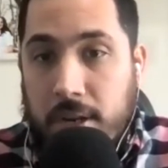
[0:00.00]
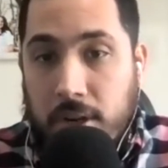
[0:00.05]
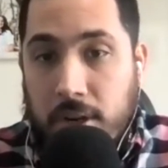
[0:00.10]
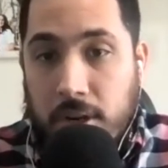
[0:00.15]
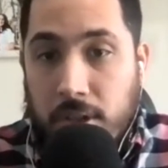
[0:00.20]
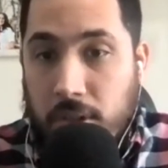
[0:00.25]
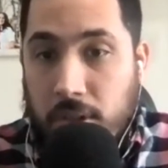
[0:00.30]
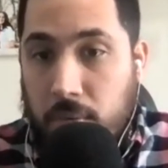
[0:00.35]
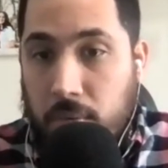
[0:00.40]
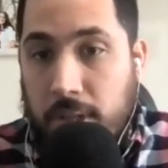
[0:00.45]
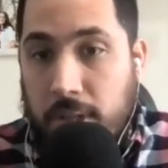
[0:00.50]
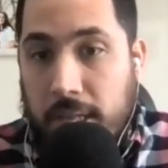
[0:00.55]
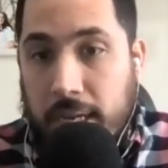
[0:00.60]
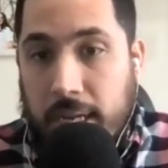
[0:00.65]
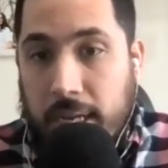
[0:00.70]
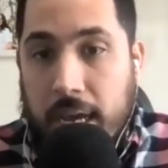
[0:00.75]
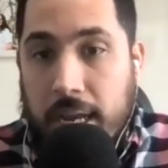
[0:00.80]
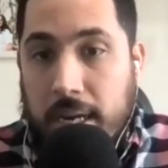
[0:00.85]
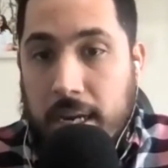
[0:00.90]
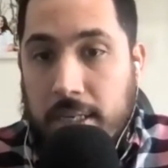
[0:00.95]
You're the one that
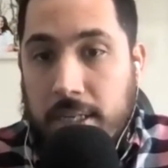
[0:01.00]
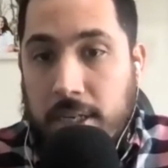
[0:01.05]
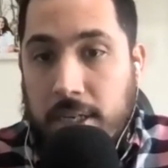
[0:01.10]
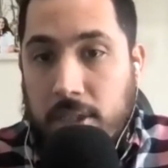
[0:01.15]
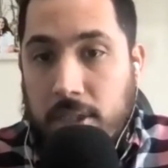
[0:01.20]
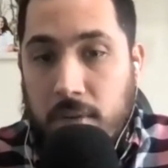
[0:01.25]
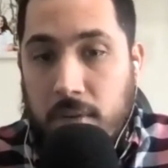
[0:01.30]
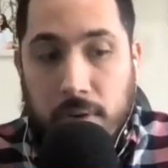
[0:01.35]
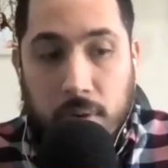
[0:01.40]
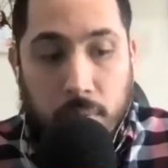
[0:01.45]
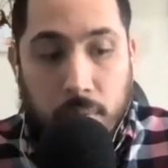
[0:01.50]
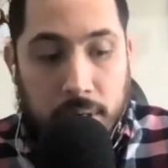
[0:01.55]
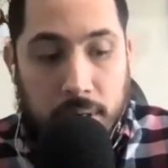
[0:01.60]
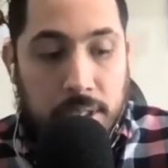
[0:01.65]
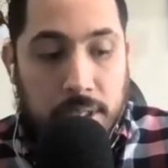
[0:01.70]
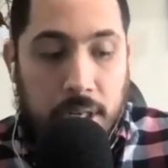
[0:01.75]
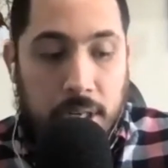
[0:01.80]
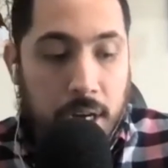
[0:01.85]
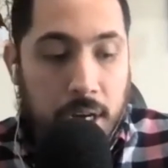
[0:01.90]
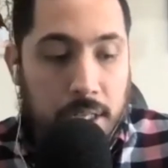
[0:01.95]
kind of takes over. What
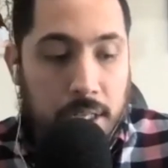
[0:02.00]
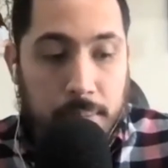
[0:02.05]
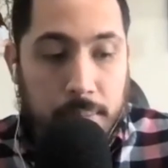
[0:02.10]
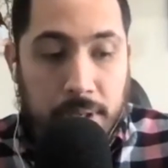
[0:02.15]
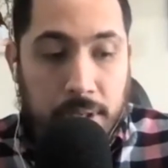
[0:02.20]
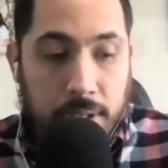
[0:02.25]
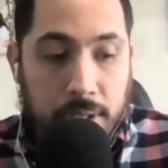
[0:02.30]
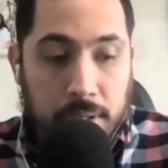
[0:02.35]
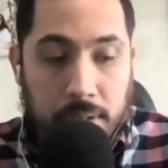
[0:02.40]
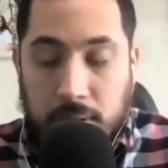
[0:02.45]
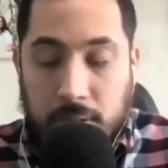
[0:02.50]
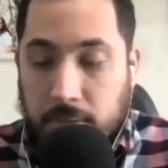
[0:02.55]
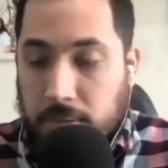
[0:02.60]
does your husband do?